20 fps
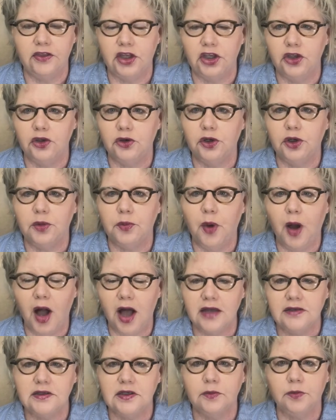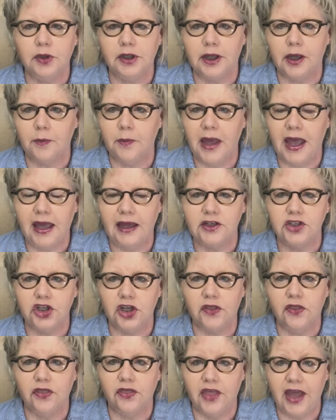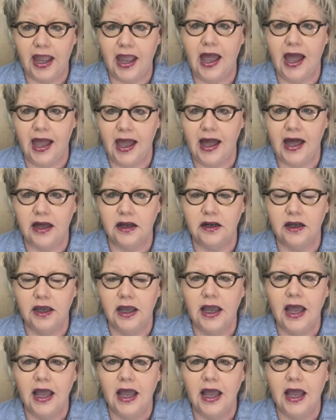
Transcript: that you could possibly imagine they had.